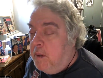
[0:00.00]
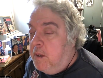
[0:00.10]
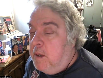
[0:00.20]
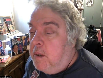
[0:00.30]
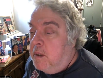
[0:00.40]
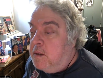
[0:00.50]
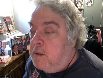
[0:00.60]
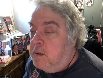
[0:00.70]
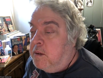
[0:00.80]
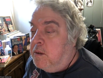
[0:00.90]

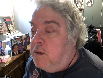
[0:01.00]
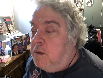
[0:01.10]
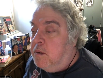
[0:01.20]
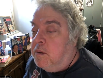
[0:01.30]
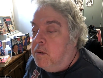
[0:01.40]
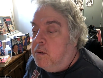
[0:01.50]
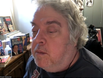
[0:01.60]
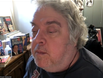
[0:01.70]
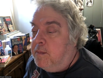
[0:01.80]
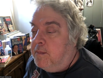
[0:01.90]

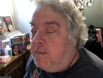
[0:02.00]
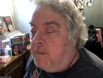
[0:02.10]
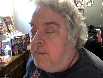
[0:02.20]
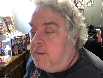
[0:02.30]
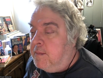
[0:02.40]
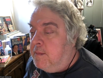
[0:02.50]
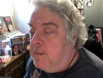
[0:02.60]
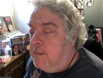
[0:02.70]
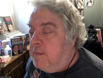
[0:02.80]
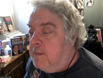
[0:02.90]

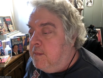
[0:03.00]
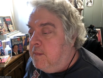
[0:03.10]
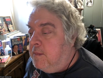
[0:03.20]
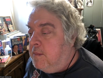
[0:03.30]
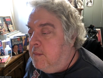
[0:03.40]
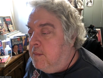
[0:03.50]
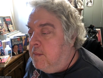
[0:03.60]
Nothing is said.